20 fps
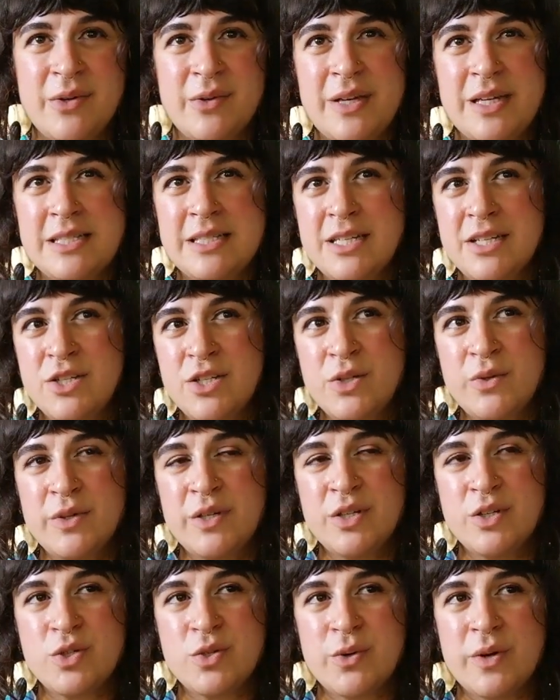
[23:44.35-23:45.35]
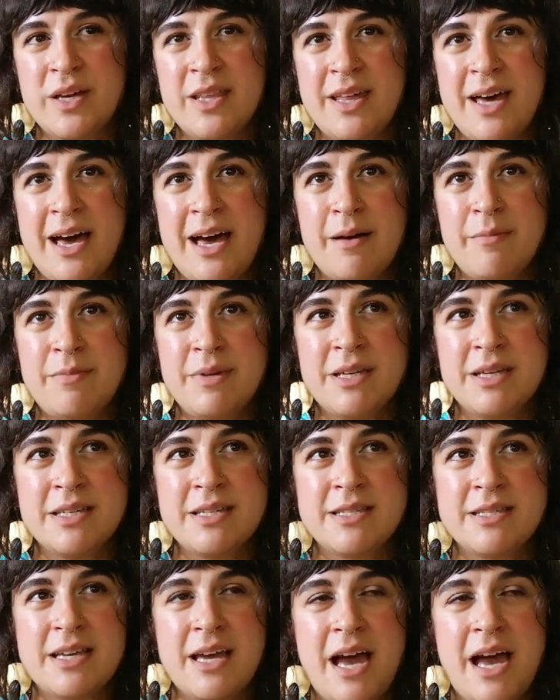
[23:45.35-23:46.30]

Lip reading: Like, did you enjoy that? Because